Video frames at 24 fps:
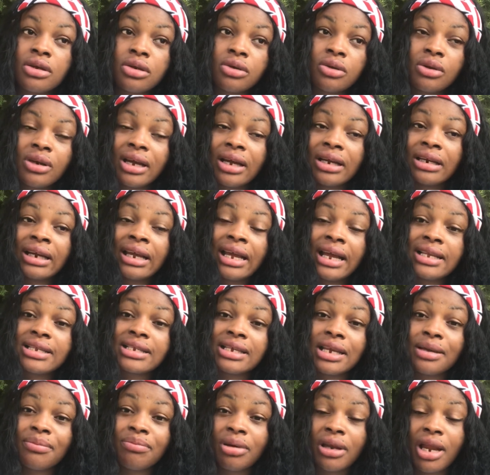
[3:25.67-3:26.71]
You can
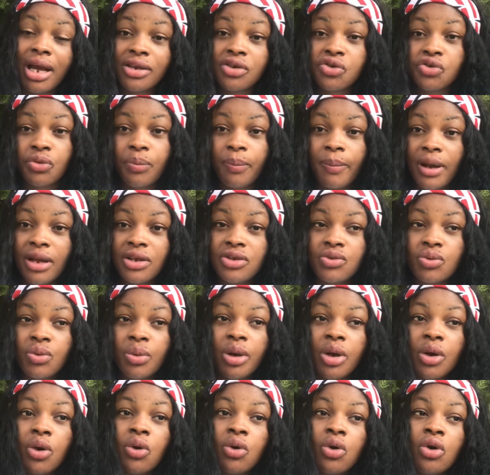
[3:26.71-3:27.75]
get a black soap as
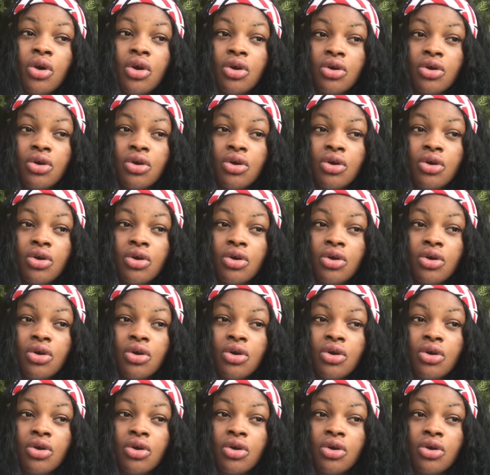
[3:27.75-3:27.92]
well.